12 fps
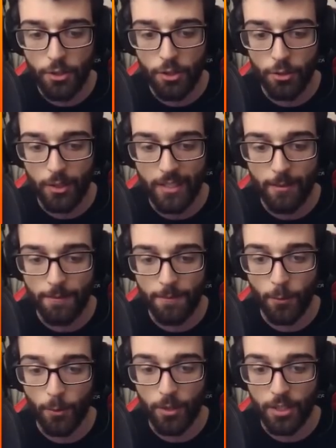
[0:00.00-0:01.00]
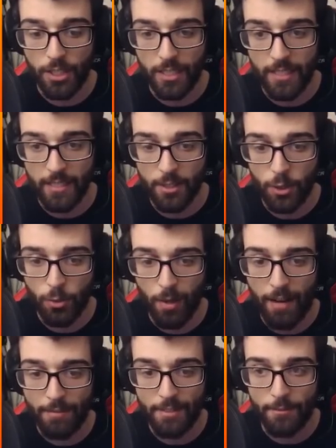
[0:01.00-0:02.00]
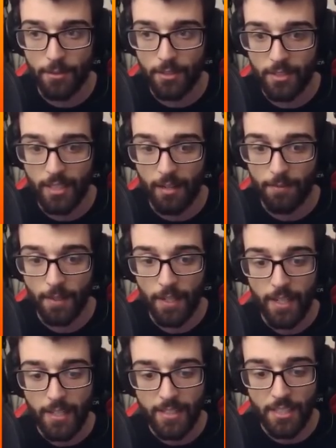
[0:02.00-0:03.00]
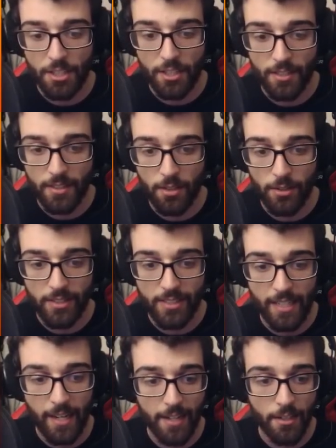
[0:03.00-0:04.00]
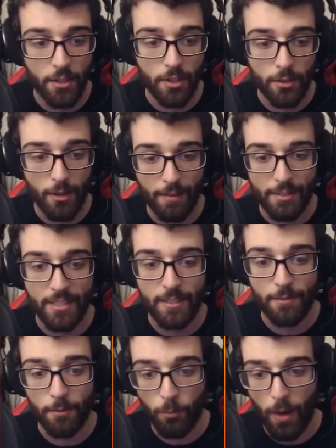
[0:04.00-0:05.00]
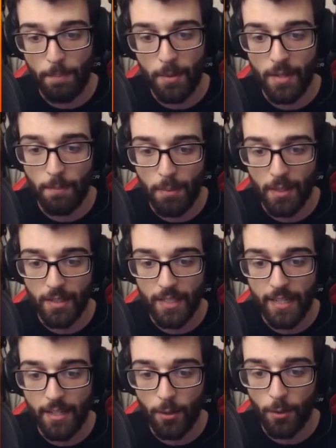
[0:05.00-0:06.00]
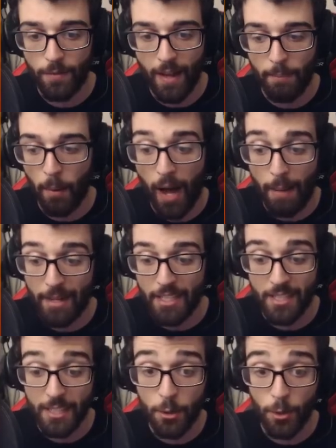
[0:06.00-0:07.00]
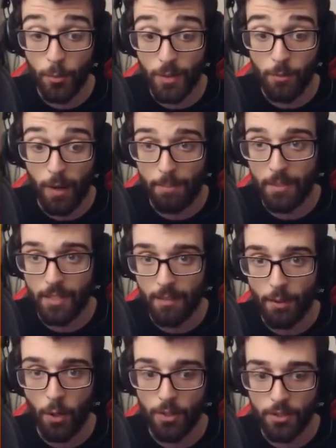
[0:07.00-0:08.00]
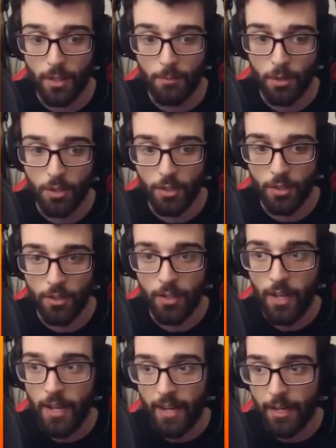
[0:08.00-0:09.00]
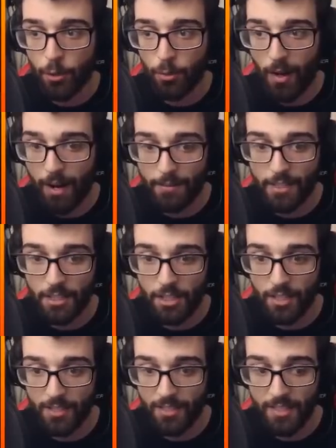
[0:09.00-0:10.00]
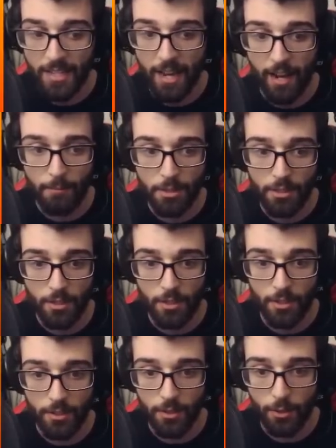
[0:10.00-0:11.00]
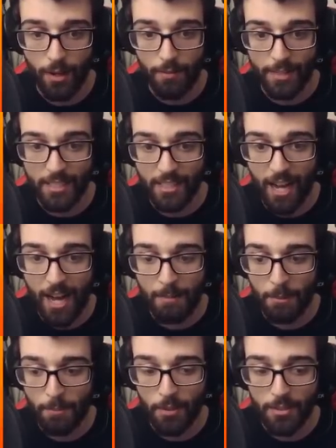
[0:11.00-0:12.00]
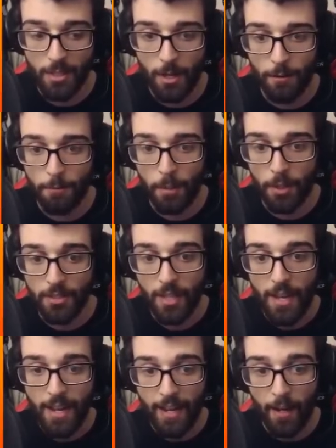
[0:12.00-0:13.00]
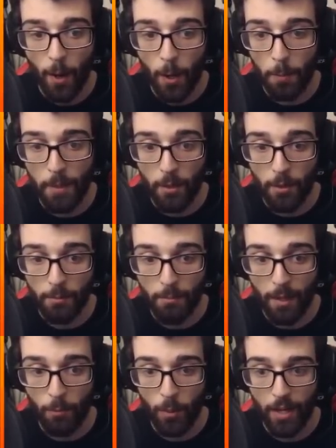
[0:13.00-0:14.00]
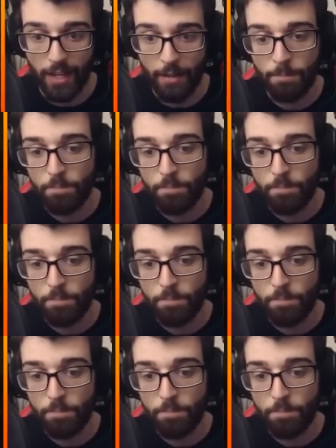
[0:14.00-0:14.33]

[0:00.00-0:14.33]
in the forge is craft different stuff. So as you can go and see, I could go and craft a different weapon, ability, and all of that. But I'm actually good with the weapons I've got, so I'm not going to go and craft it just yet. I'm just going to go and craft these armor pots and health pots, and I'll be on my way.